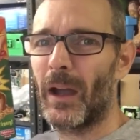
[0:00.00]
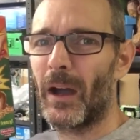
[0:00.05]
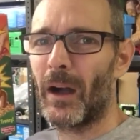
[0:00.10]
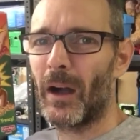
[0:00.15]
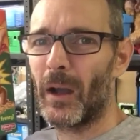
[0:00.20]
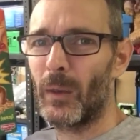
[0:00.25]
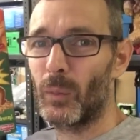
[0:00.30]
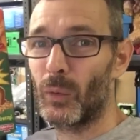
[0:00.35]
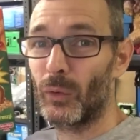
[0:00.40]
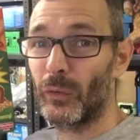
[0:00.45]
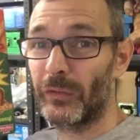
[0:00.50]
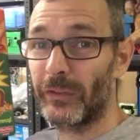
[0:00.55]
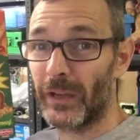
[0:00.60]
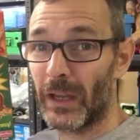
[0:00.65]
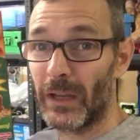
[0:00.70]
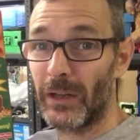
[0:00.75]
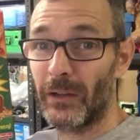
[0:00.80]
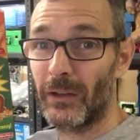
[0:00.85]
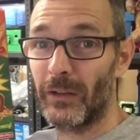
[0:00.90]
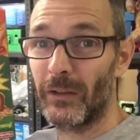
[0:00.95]
I will
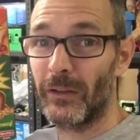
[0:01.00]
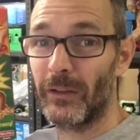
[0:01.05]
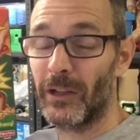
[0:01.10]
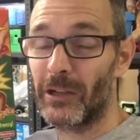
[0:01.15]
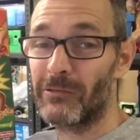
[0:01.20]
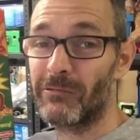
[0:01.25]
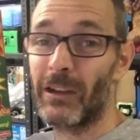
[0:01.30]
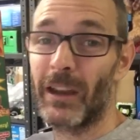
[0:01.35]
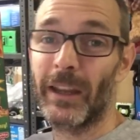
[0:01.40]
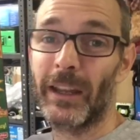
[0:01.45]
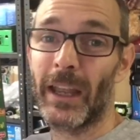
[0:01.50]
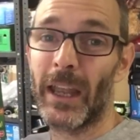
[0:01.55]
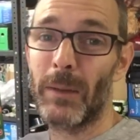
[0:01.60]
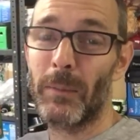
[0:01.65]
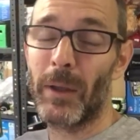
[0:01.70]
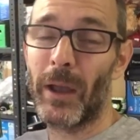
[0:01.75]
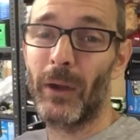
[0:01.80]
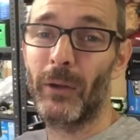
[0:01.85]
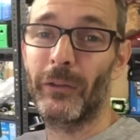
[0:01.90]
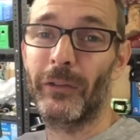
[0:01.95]
send the correct
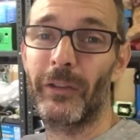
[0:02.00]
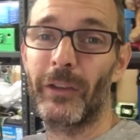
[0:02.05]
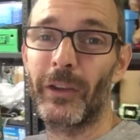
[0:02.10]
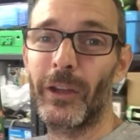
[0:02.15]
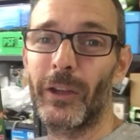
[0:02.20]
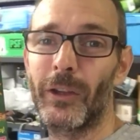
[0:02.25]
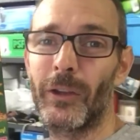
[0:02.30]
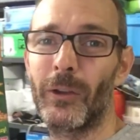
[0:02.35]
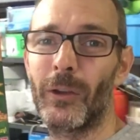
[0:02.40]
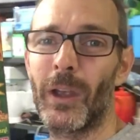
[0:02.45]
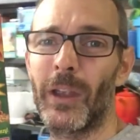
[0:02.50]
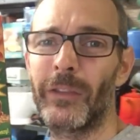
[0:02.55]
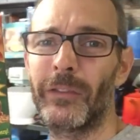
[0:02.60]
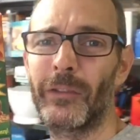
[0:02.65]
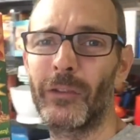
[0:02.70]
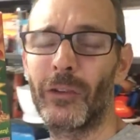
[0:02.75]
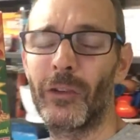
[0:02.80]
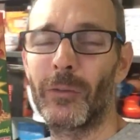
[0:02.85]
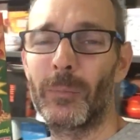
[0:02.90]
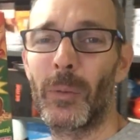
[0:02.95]
game out to you as
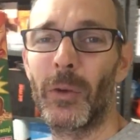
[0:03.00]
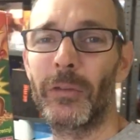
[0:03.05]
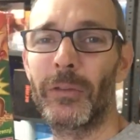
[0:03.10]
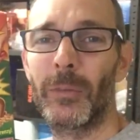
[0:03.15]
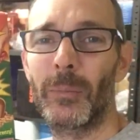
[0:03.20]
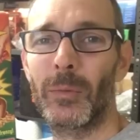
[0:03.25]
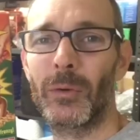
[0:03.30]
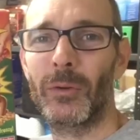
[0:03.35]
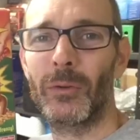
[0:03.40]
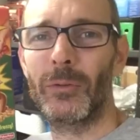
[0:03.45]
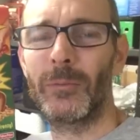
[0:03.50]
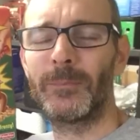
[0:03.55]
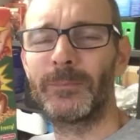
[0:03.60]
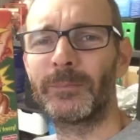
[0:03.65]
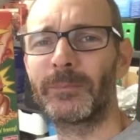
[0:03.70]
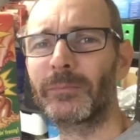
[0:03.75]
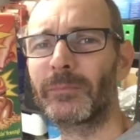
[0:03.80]
soon as possible,